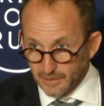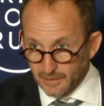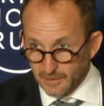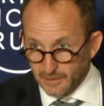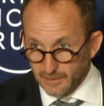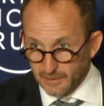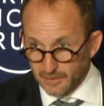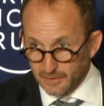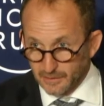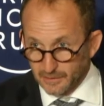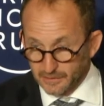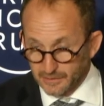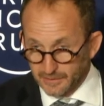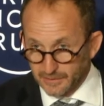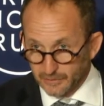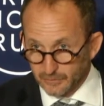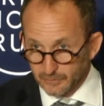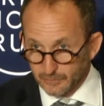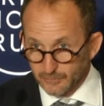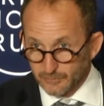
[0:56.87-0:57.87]
uh,
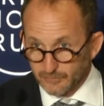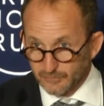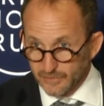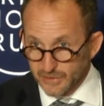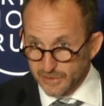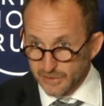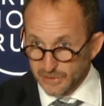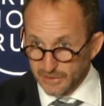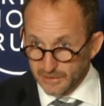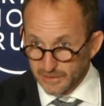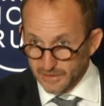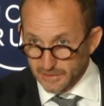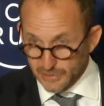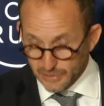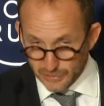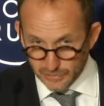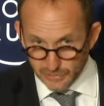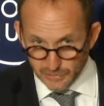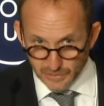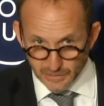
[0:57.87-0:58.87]
illegal fishing
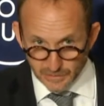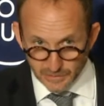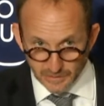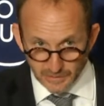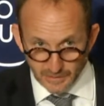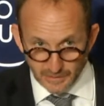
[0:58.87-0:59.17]
issues.